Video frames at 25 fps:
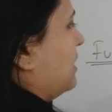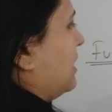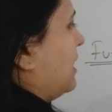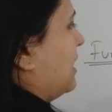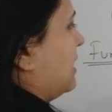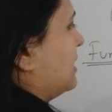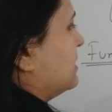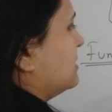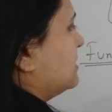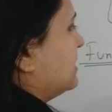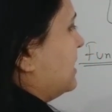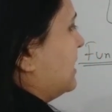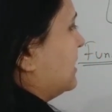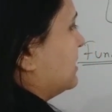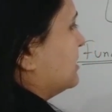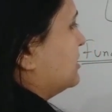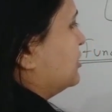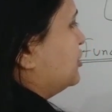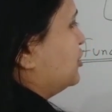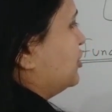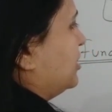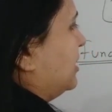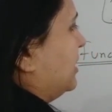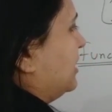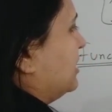and
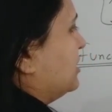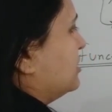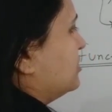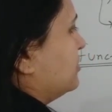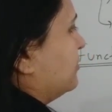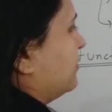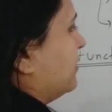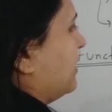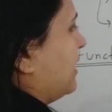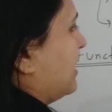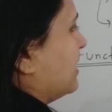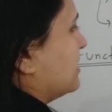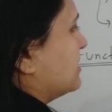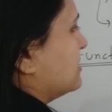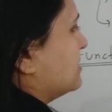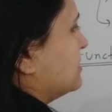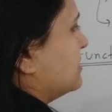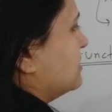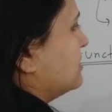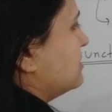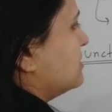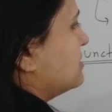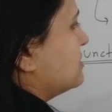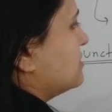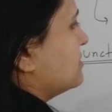exchange of
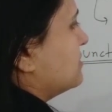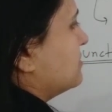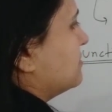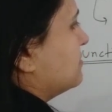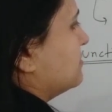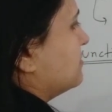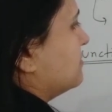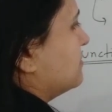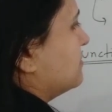gases.